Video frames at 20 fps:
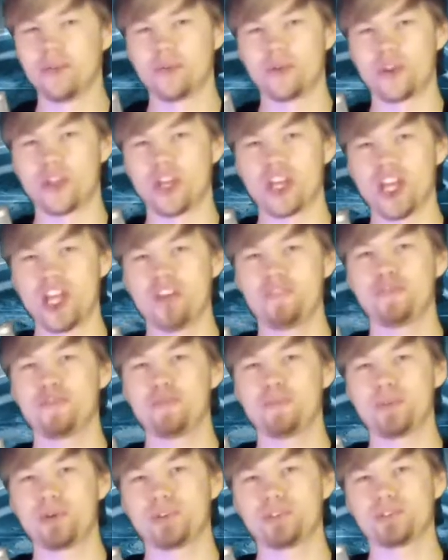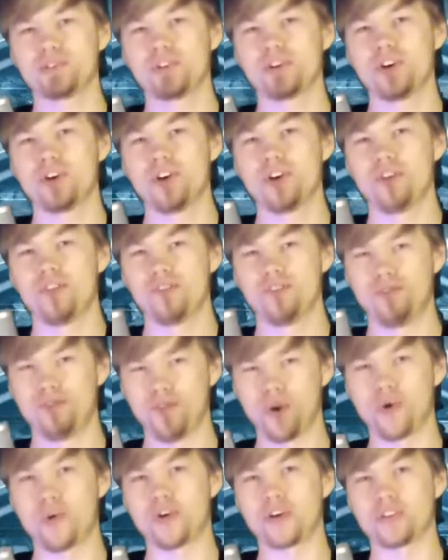where the infamous
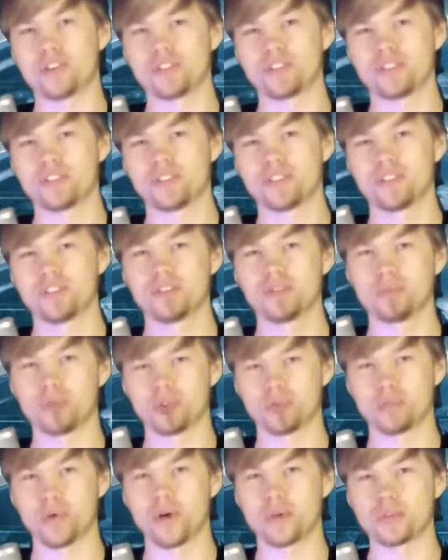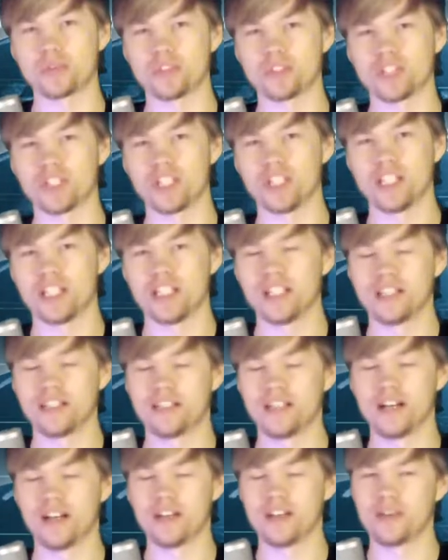Forest was posted.
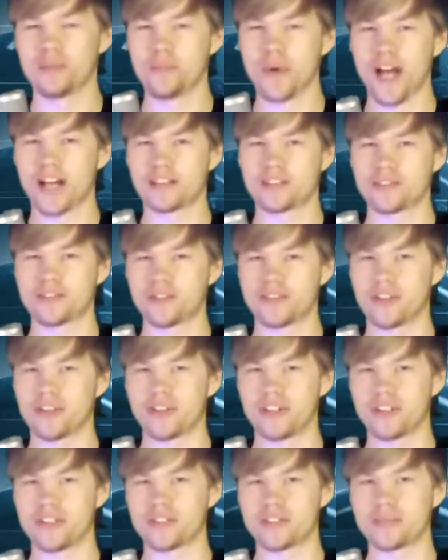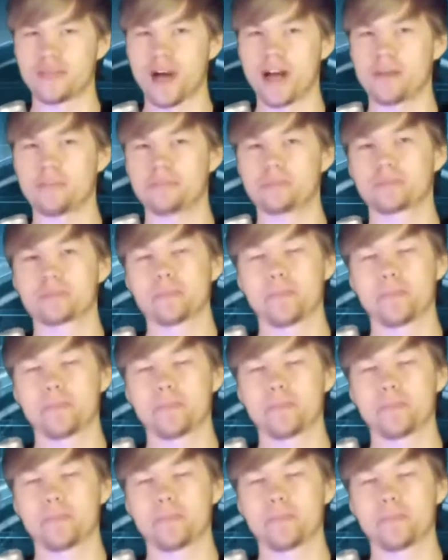Now, a little backstory on this map.